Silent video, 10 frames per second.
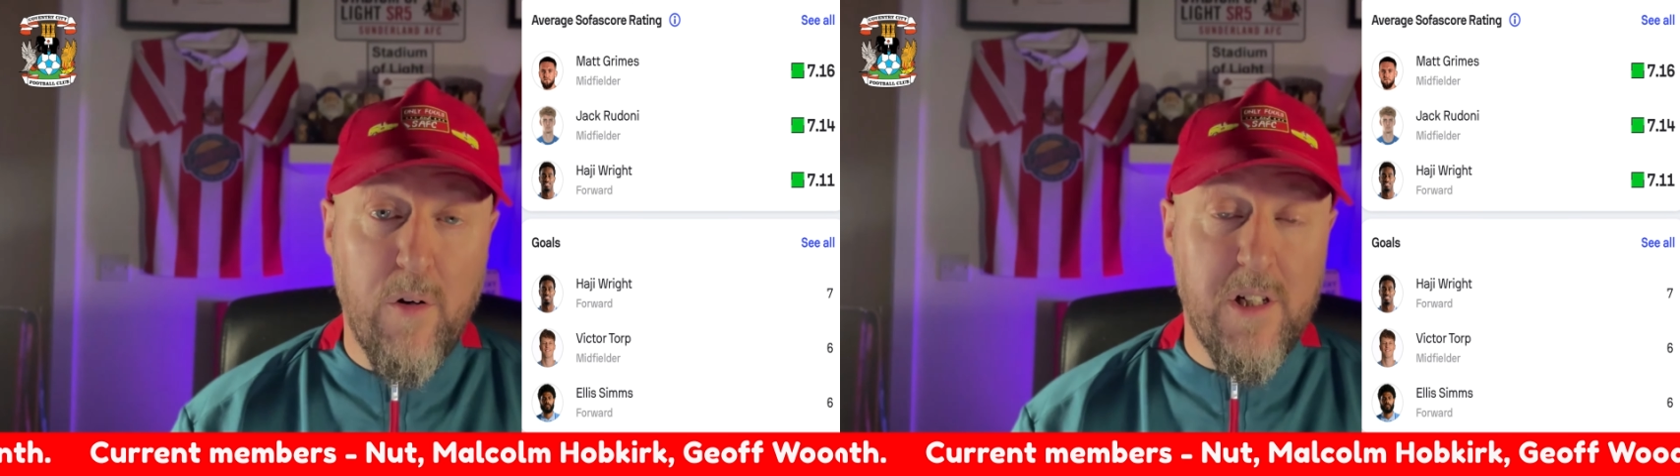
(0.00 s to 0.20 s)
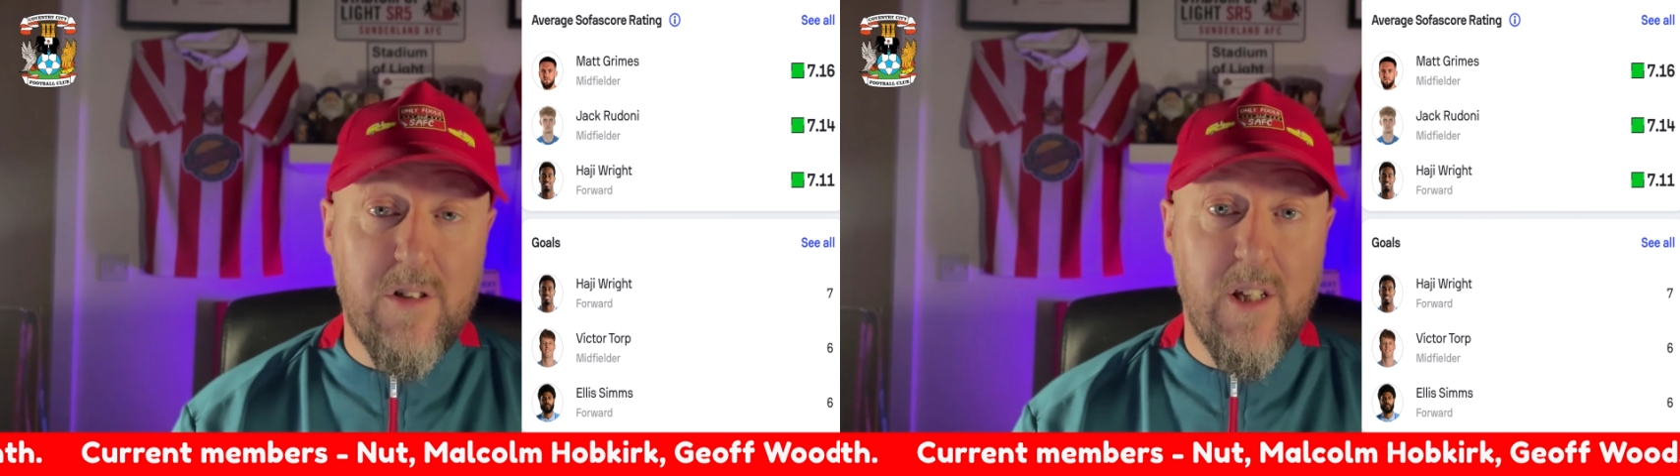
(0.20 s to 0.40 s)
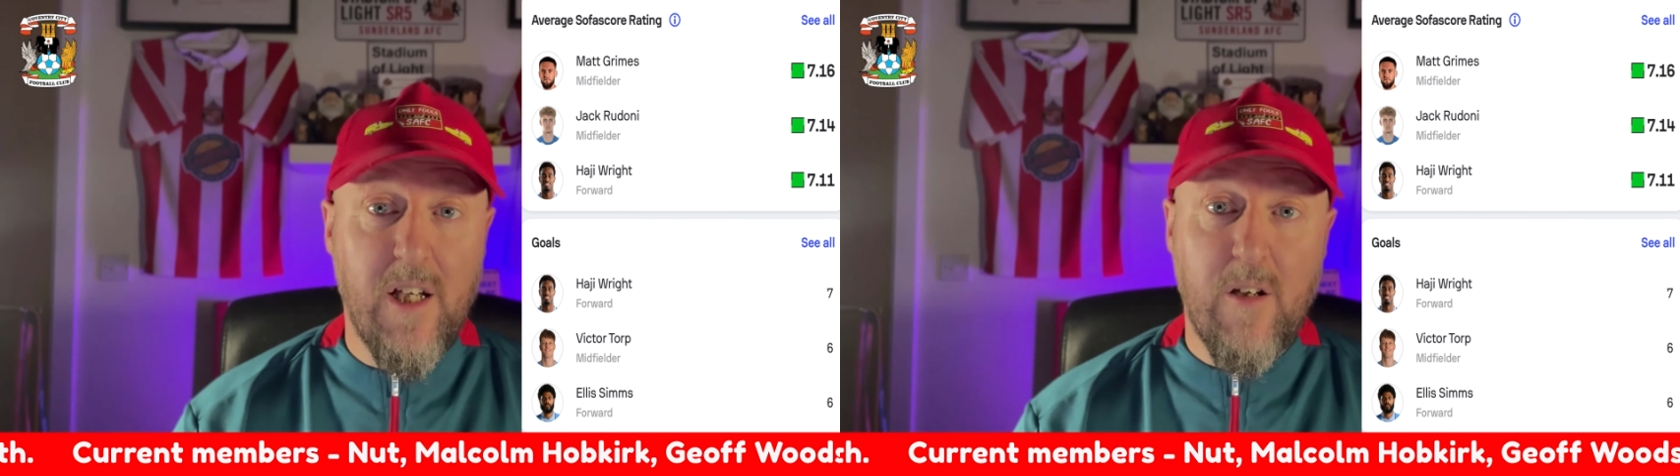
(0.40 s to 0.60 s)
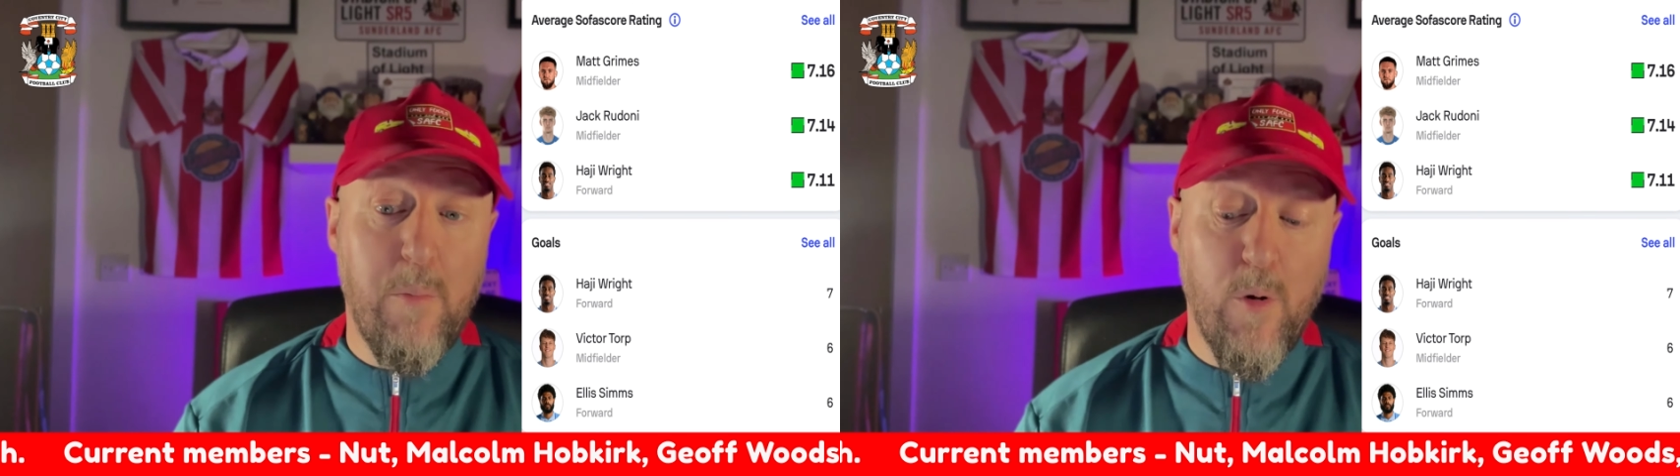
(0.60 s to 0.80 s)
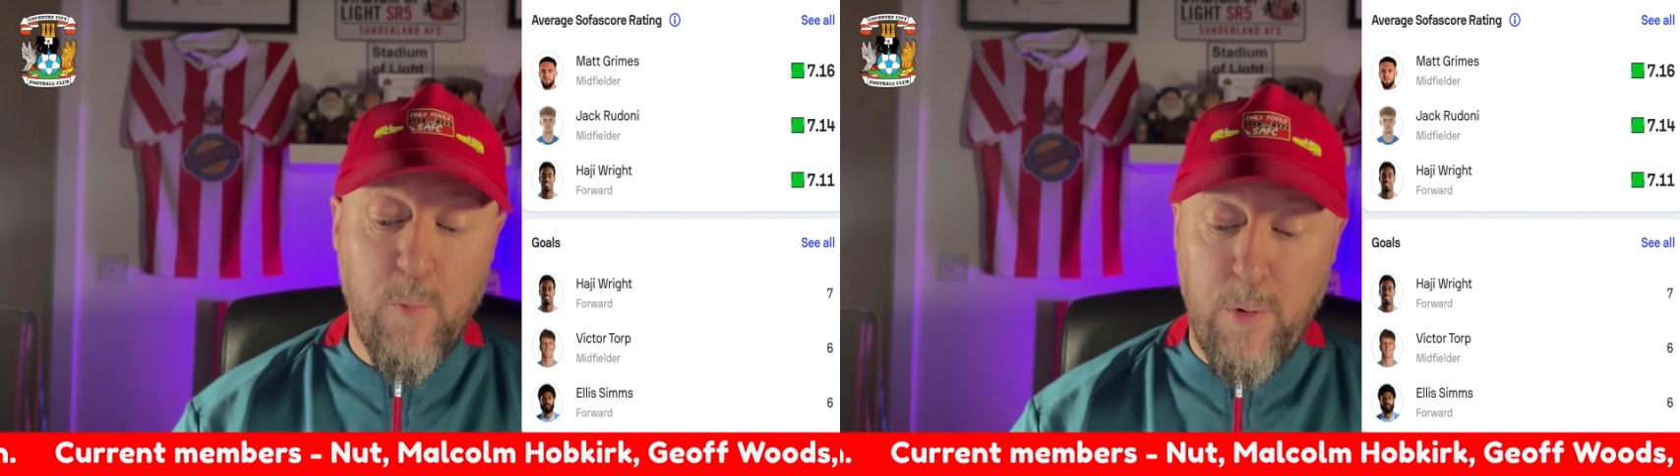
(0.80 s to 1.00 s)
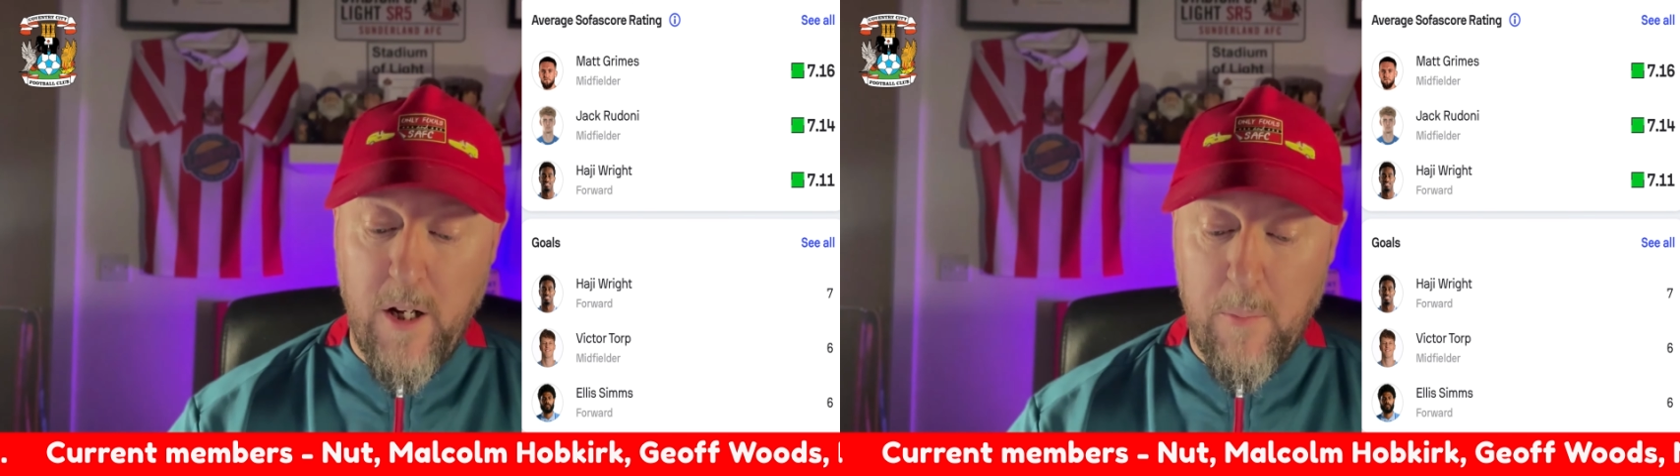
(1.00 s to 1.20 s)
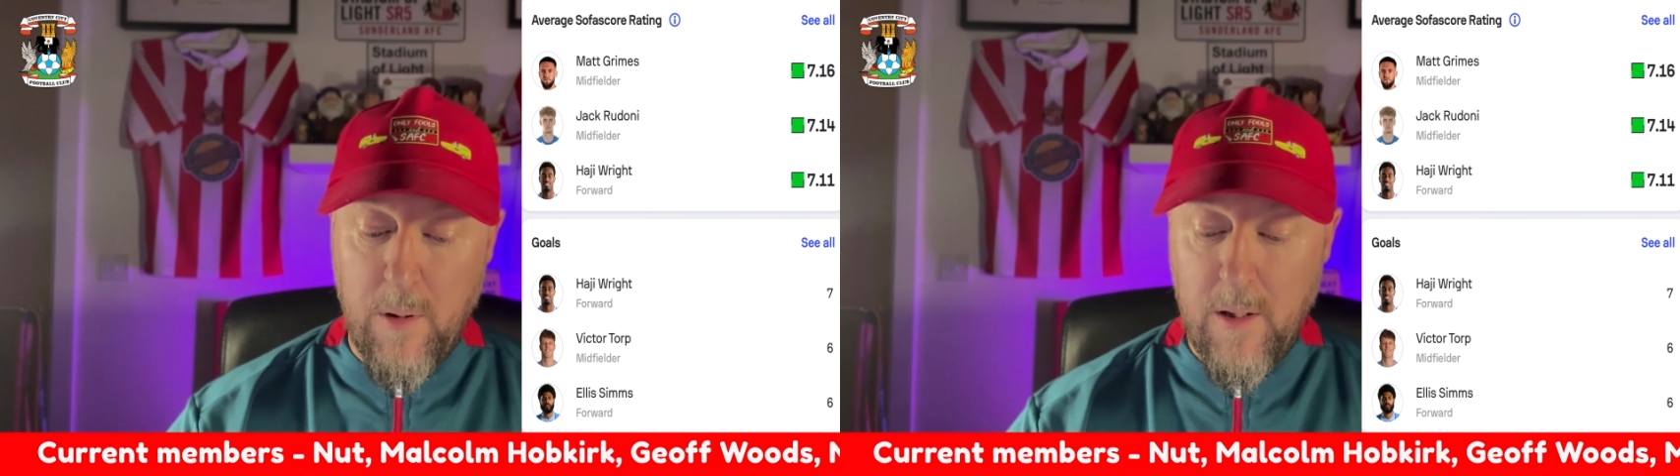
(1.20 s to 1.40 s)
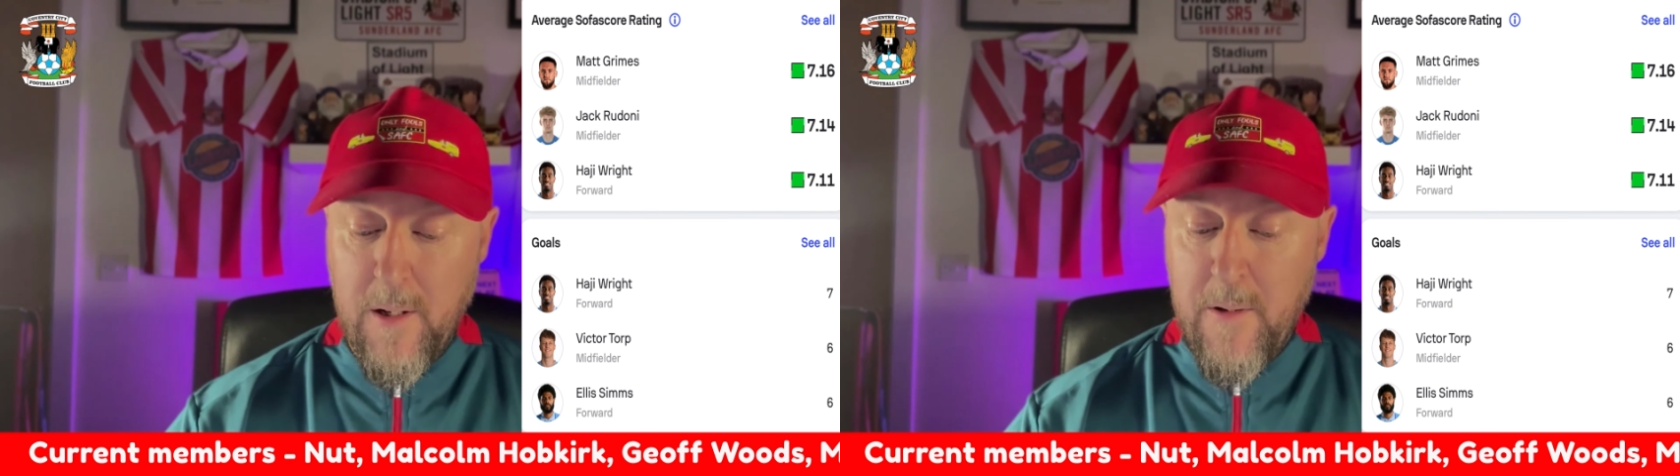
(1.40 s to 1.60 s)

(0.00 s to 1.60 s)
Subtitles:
on his day, can be unplayable.